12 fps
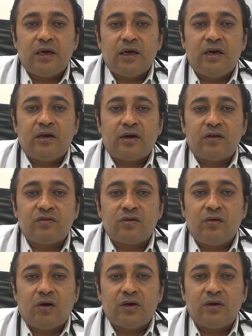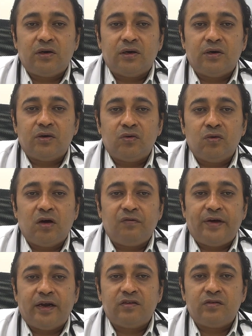It has got two
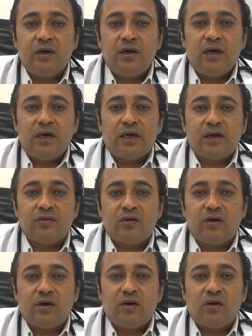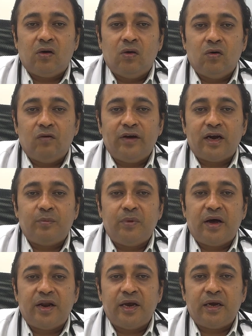effects. In the low weight
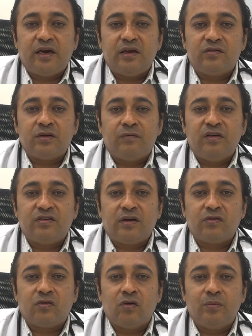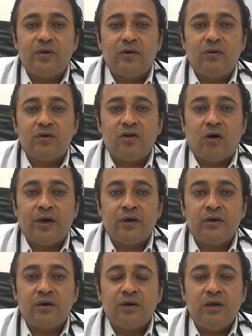bearing, it is a viscous
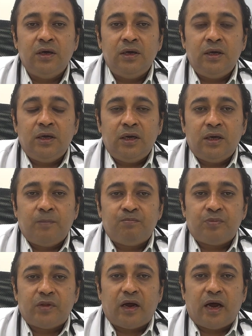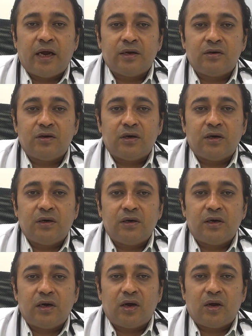lubricant, and
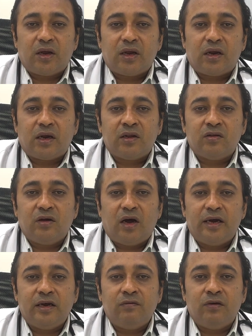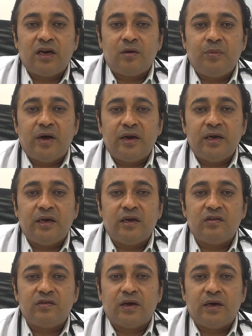in the high weight bearing, it
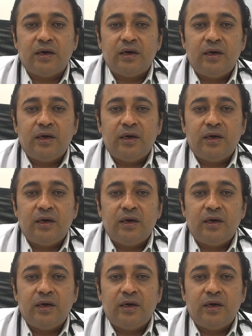is a